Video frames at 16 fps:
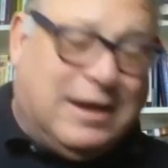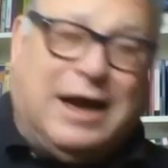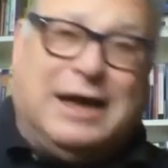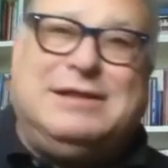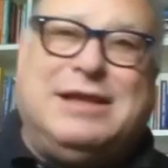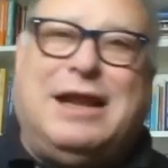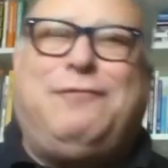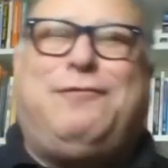
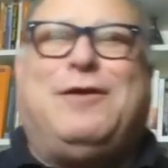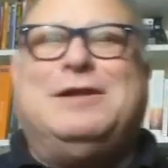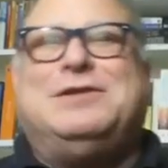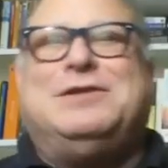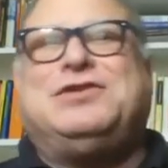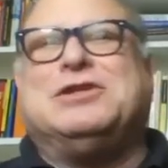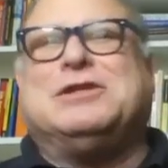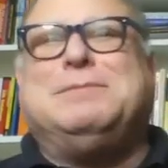identify
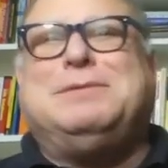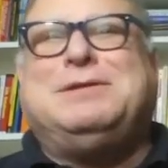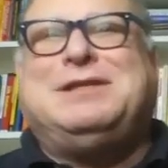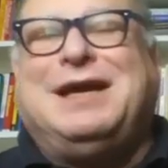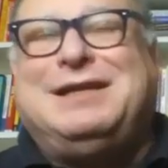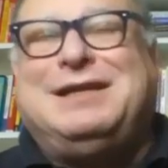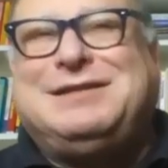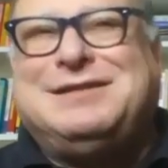the
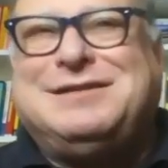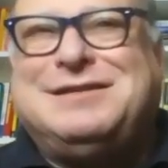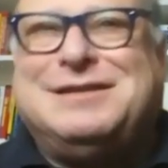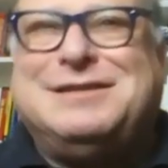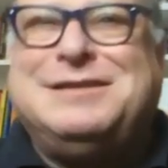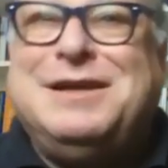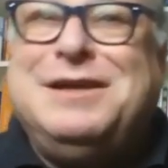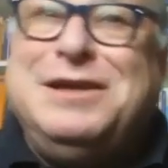circumstances
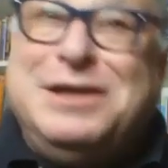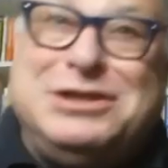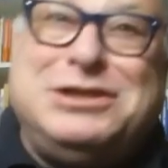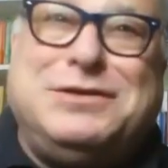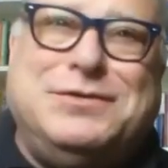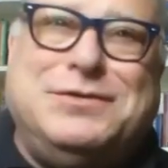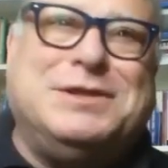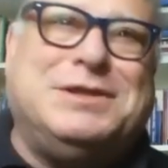and
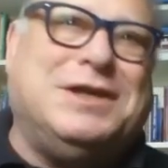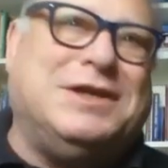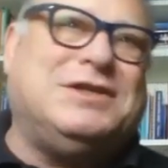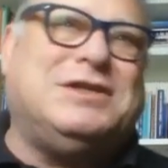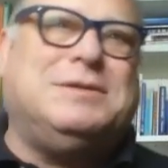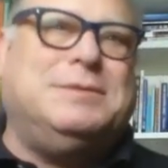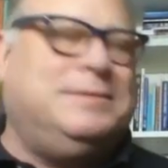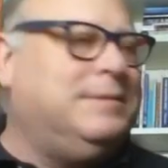interview the
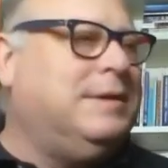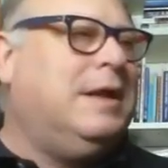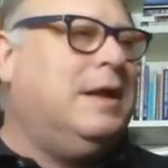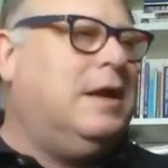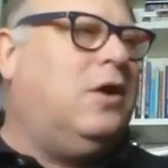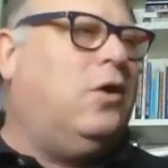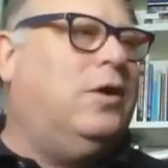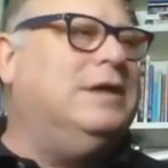customer
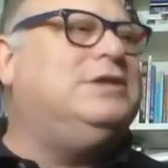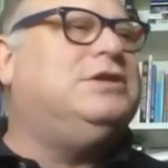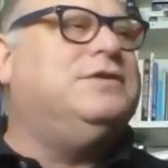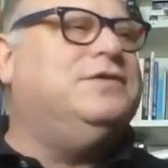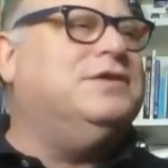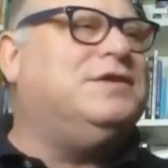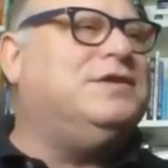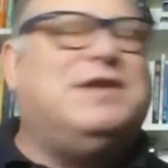or
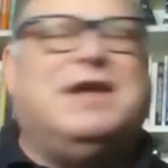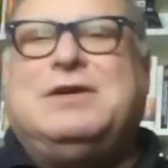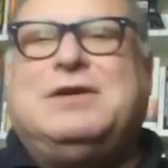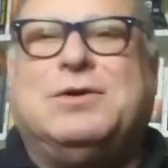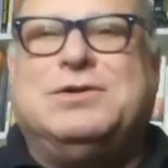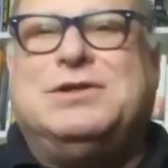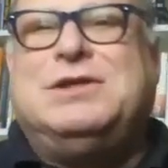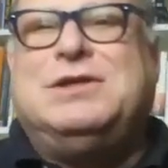interview the
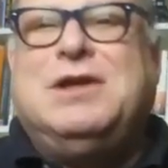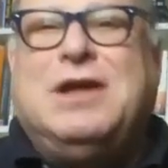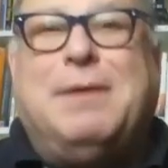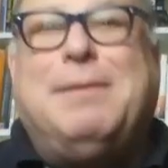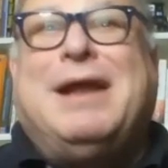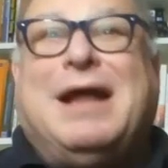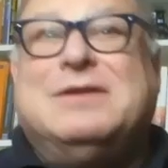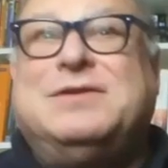stakeholder
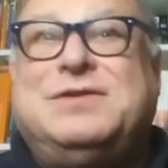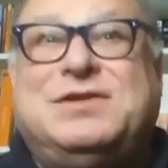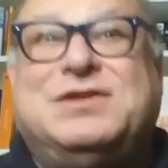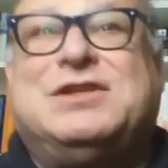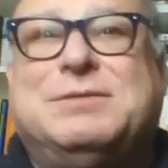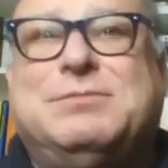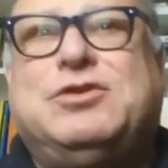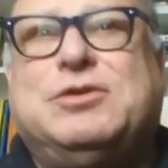about how the
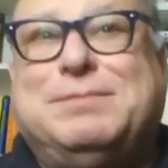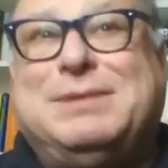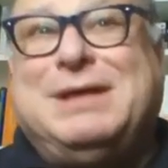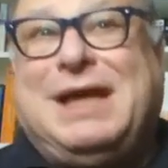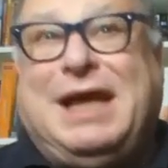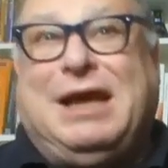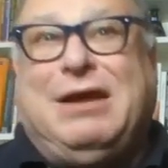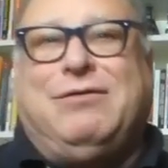system should
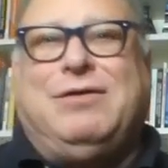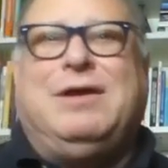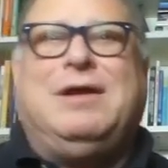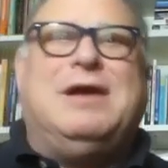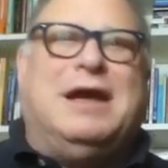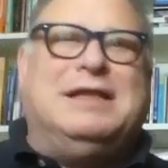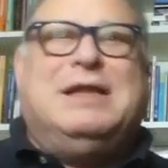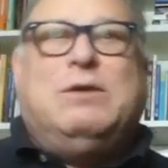behave.
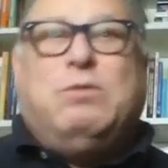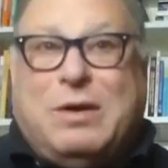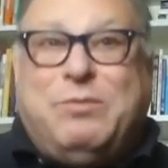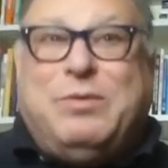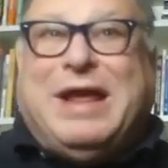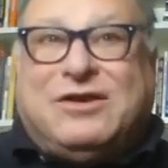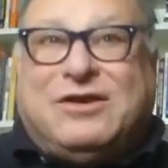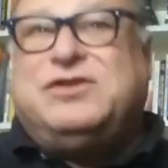And then when
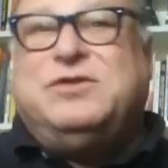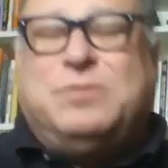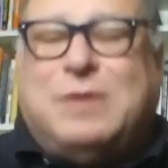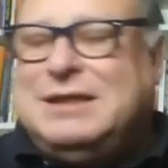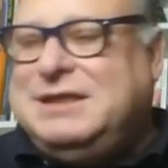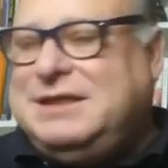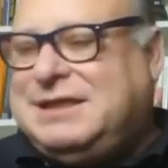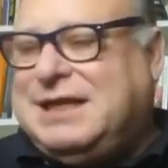we actually
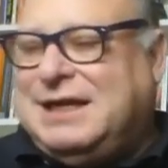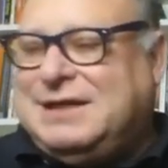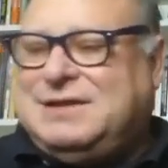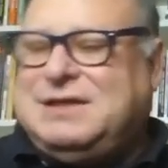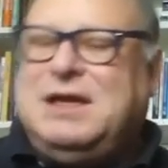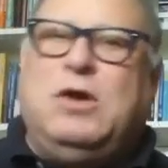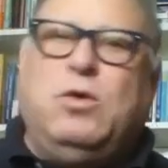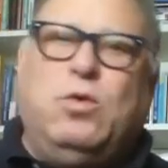run these
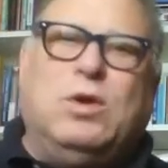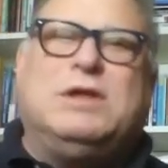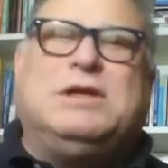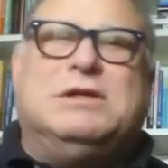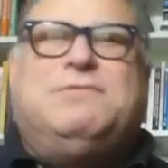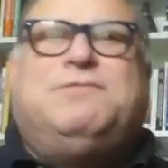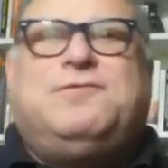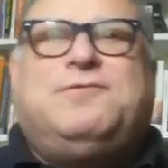tests, we'll
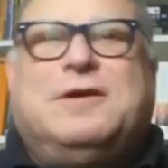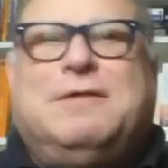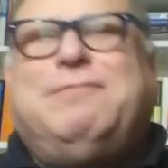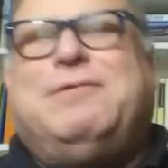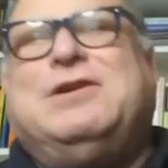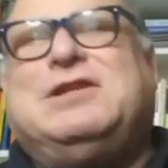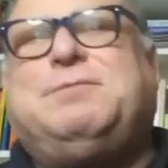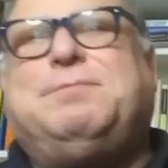confirm
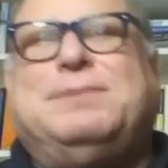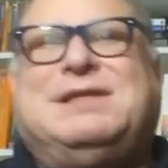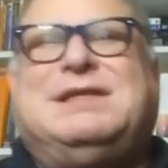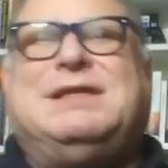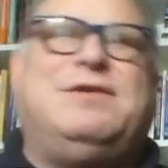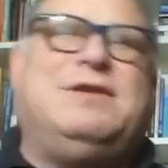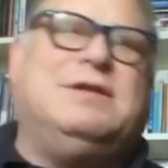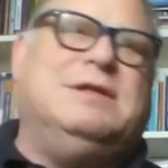very
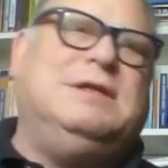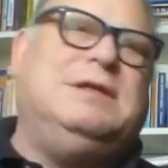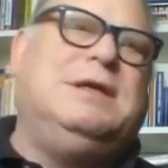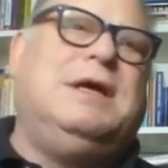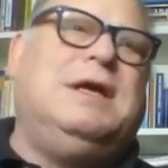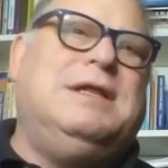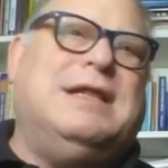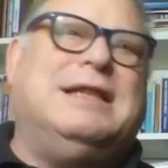specifically
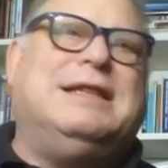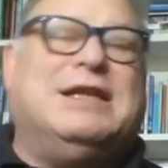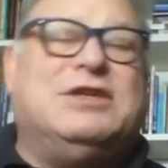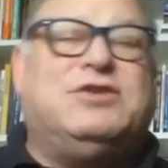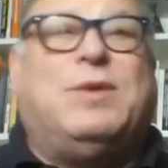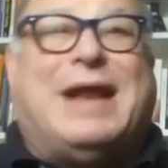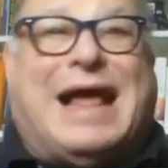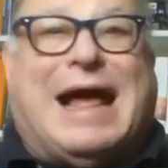that
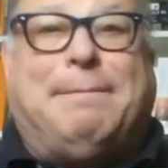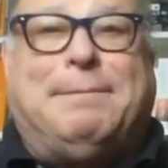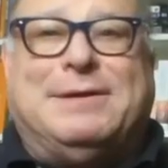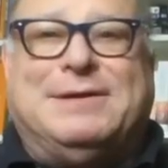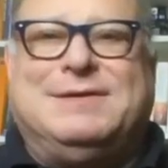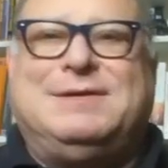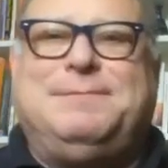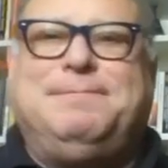that's what
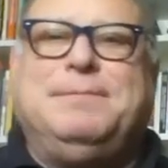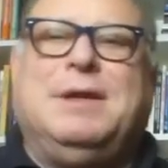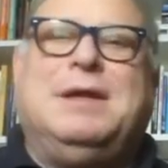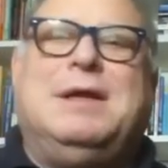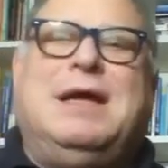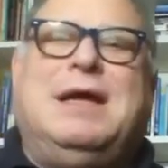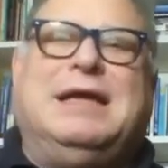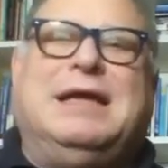happens.
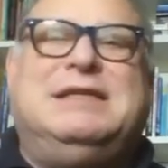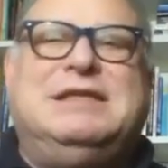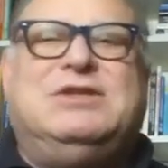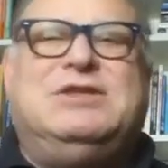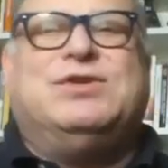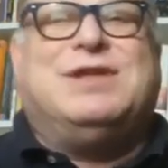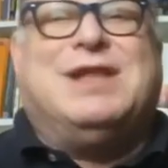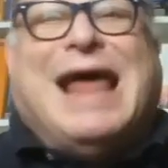Indeed,
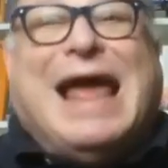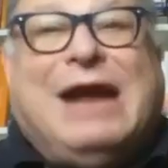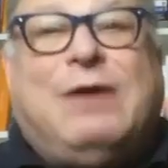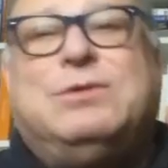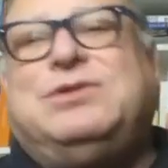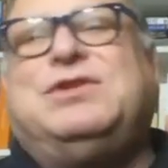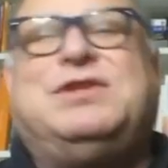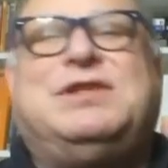there's
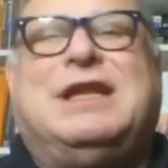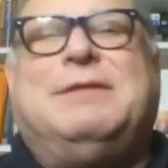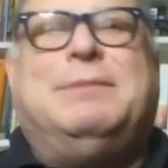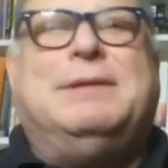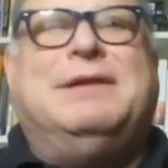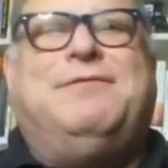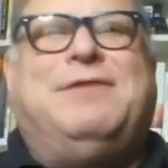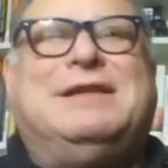languages that have
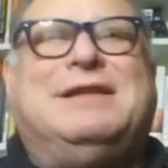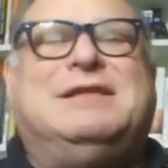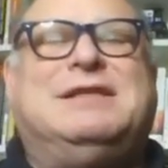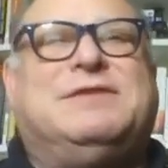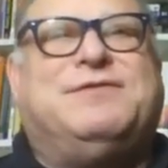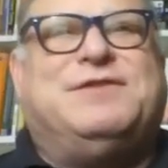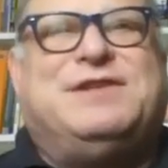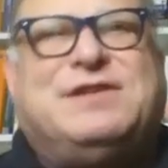been
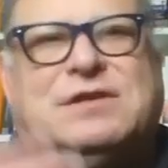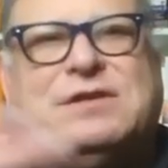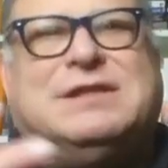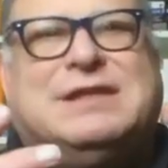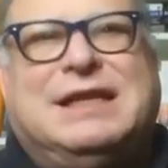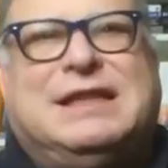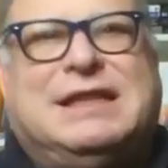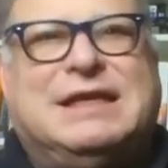invented to
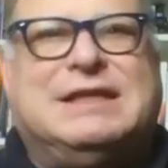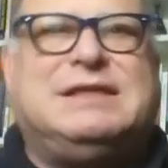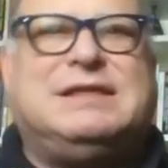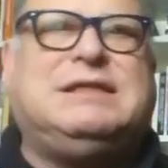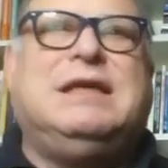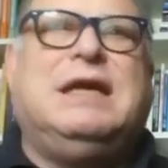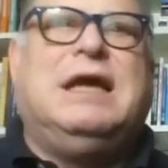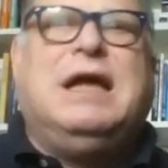facilitate
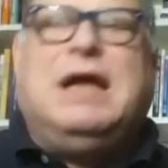this,